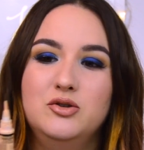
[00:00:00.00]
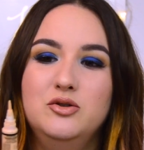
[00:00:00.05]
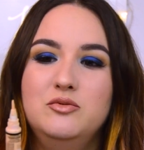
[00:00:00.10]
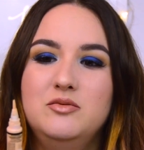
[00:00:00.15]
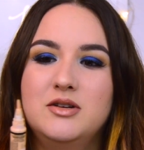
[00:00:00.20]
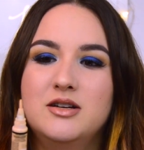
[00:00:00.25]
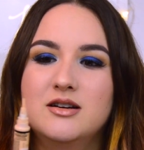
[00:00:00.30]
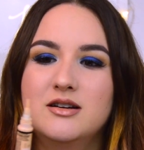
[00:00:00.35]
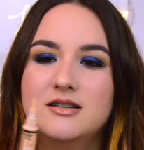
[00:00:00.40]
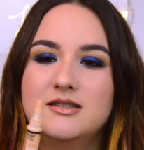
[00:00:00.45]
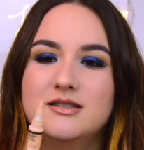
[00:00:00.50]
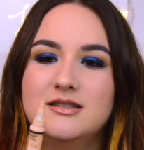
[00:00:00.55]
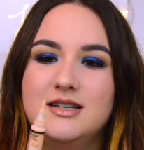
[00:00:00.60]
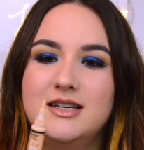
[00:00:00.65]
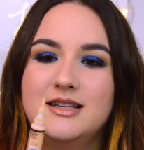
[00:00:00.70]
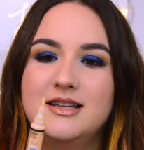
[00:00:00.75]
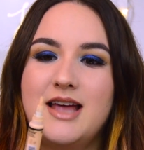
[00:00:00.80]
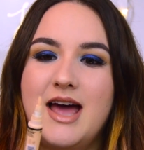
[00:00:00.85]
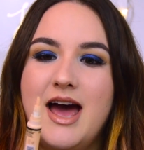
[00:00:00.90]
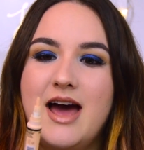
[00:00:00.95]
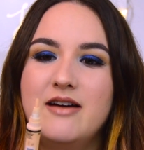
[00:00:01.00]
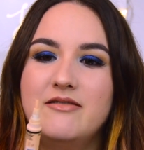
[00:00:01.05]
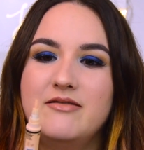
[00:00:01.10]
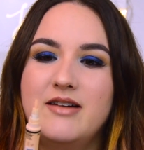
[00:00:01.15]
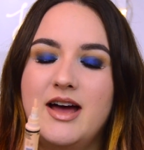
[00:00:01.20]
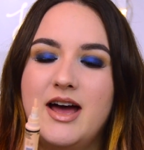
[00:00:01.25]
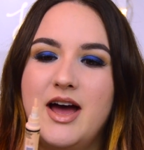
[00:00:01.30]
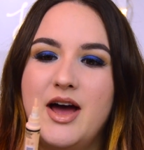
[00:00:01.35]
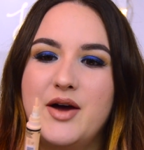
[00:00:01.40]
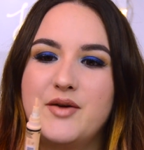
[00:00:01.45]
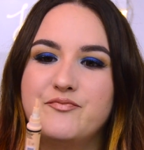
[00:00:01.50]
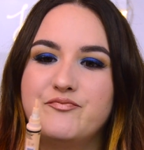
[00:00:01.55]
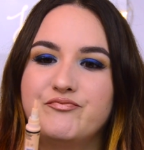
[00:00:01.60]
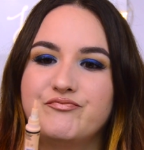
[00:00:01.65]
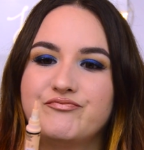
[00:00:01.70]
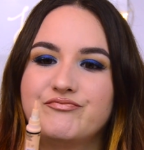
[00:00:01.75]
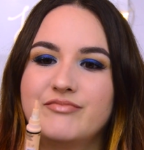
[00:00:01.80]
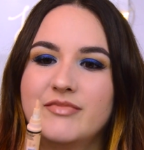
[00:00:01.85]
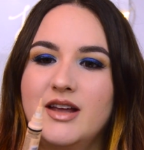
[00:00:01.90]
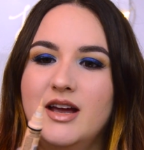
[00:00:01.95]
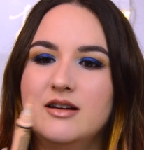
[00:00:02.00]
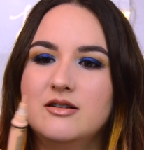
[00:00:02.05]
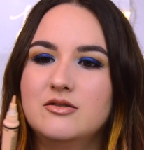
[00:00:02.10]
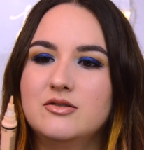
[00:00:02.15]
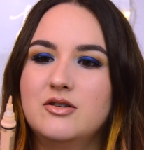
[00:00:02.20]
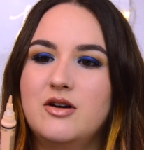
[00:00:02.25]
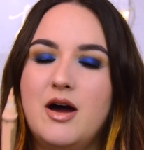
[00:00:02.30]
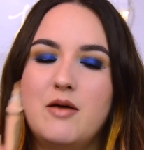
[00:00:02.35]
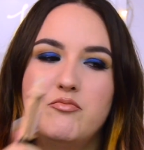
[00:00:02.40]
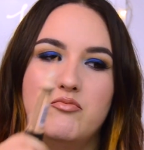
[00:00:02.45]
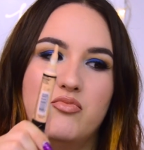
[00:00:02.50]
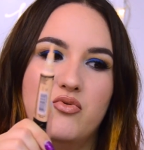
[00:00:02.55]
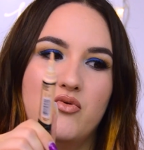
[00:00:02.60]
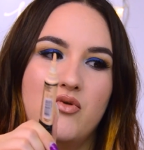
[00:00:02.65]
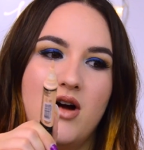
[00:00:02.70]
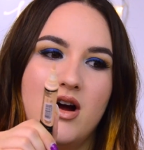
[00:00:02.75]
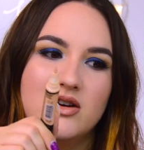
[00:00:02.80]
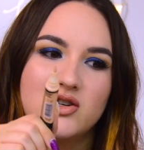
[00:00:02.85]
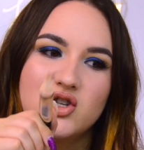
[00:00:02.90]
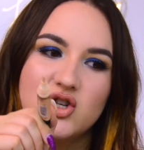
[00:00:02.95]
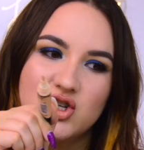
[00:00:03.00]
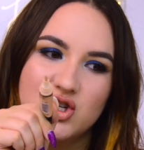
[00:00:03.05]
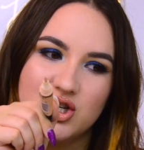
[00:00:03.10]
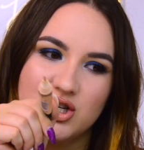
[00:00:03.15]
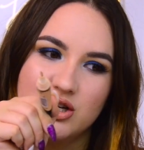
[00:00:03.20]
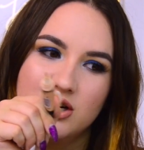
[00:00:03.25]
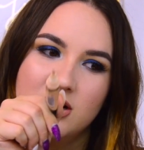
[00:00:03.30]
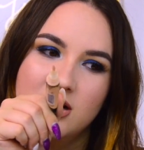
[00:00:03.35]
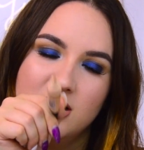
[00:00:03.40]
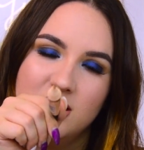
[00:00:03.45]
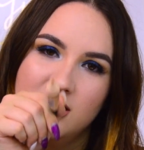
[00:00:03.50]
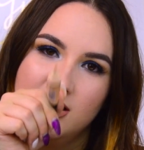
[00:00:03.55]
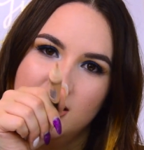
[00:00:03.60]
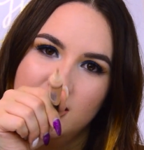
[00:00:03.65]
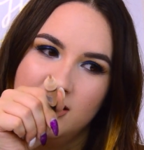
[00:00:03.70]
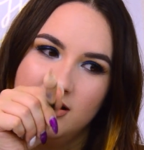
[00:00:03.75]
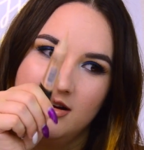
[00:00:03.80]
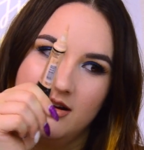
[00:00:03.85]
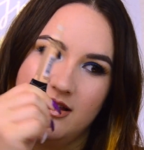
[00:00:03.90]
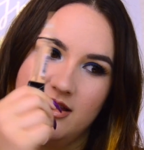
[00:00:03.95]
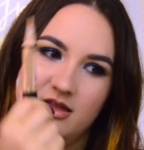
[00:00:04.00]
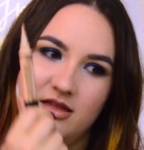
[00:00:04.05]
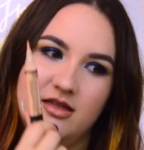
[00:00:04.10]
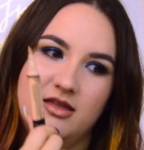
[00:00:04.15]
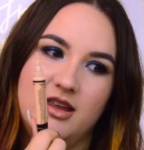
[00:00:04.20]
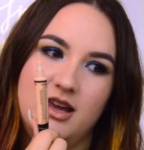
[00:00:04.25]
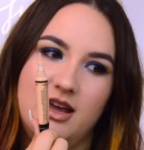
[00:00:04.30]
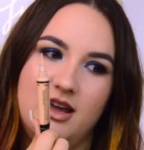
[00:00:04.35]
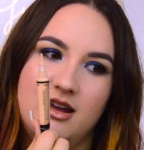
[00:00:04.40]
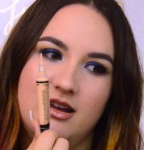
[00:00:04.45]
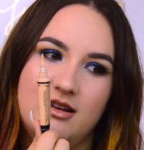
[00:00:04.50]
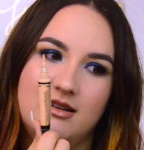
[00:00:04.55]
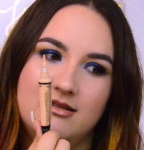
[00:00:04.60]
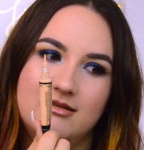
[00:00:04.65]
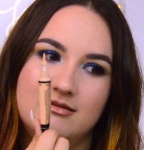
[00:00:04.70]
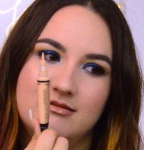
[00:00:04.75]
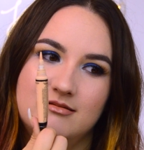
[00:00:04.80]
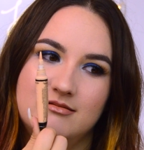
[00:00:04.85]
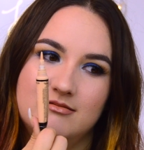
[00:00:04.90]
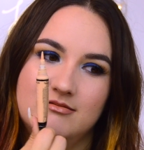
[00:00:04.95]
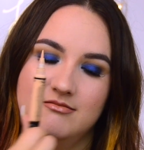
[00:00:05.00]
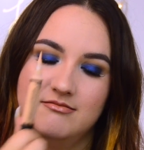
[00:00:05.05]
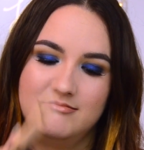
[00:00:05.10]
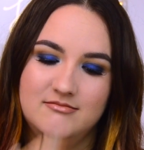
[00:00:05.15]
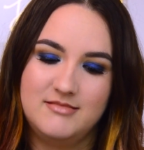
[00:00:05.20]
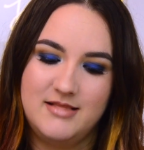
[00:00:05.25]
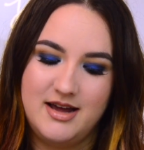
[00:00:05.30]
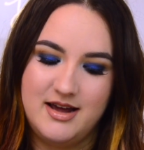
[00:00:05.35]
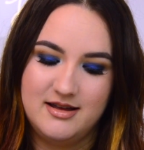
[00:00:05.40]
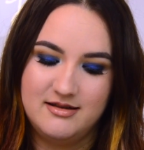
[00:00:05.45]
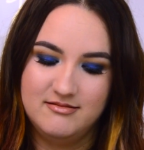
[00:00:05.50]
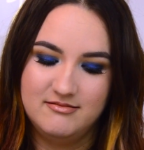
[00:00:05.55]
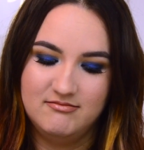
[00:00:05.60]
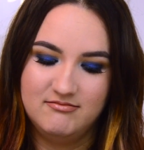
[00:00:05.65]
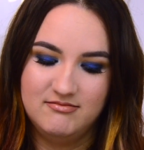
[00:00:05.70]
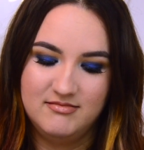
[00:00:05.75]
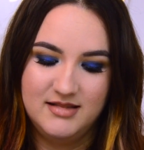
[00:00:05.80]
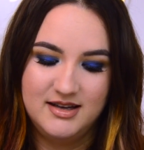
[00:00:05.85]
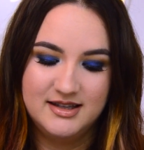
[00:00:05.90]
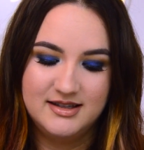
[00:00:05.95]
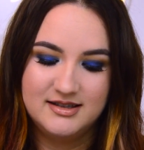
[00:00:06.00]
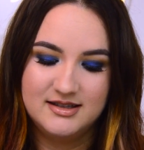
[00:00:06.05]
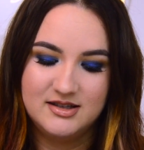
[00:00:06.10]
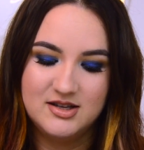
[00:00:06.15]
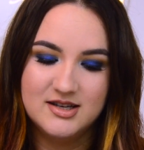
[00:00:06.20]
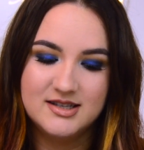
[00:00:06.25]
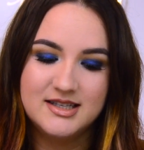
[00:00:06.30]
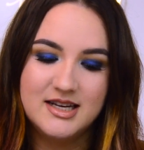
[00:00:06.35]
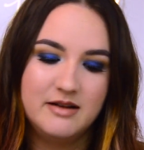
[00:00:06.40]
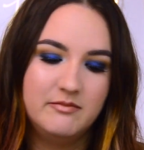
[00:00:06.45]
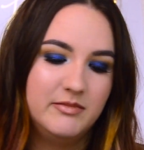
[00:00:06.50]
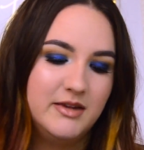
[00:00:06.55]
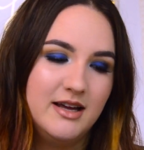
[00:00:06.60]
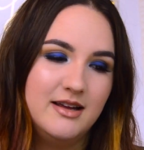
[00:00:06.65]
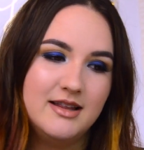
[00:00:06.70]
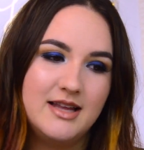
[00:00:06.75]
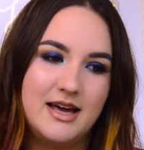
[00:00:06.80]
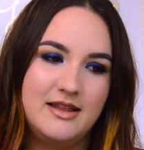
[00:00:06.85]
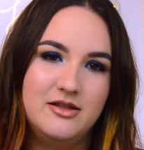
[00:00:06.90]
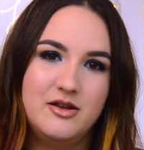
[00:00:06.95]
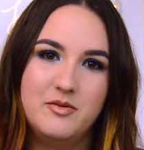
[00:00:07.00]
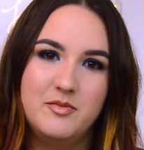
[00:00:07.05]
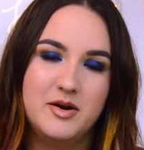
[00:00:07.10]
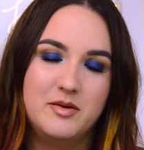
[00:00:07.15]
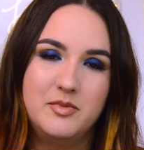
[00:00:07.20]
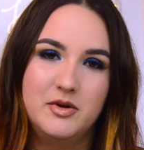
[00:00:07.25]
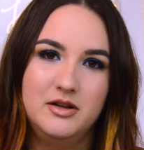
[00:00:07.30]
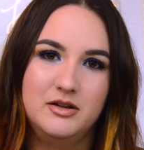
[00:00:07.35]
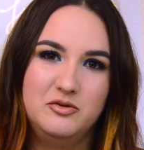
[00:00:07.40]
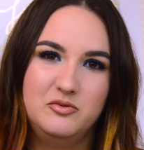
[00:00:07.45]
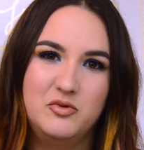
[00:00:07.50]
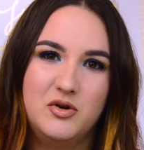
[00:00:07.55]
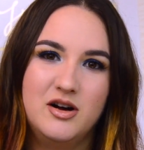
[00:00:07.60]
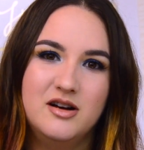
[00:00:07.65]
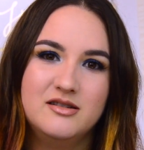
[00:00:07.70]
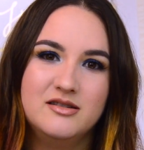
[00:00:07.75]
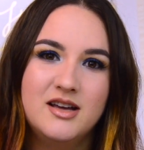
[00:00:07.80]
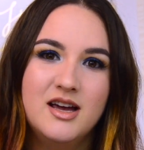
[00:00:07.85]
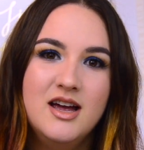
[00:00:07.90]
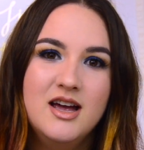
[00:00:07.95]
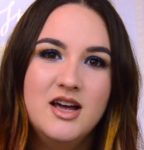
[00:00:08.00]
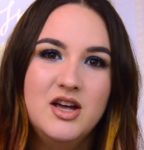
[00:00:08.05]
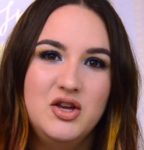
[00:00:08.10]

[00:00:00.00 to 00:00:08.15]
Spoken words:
too, because it have I don't know, a brush thing, and it's the same thing that the Maybelline one.